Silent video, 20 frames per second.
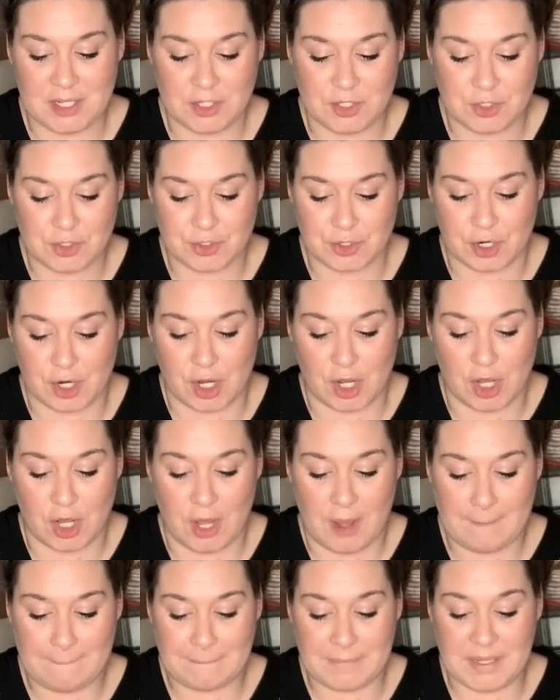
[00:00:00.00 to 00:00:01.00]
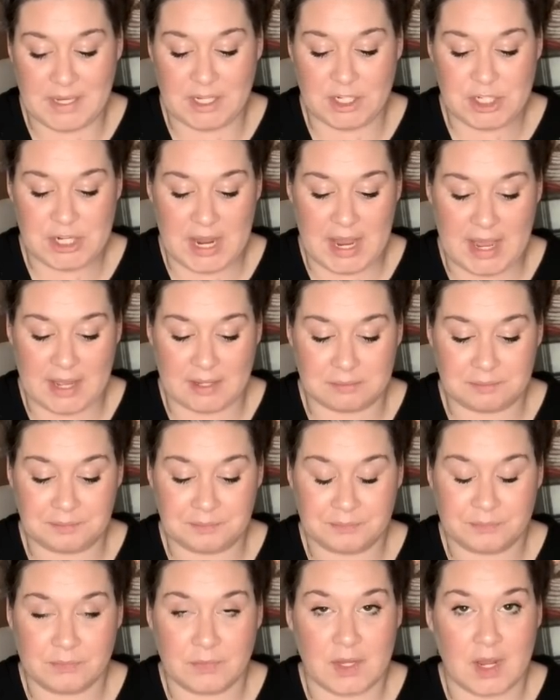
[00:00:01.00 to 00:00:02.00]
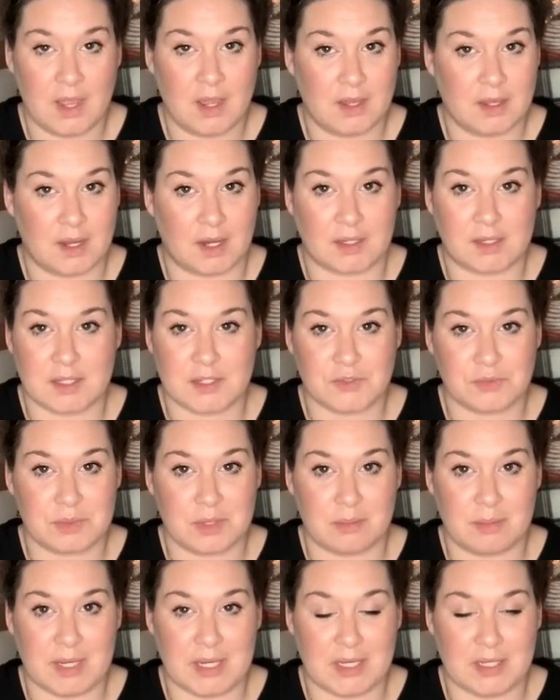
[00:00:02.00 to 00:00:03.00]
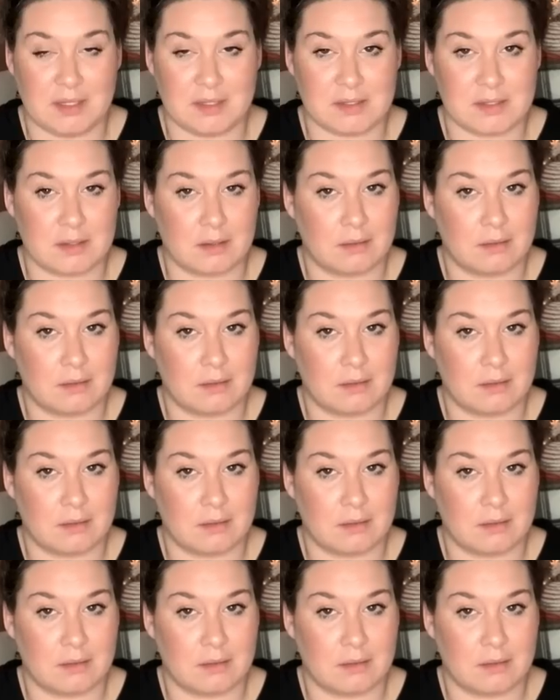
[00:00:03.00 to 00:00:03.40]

Straw Beach Hat. Got this from the bins.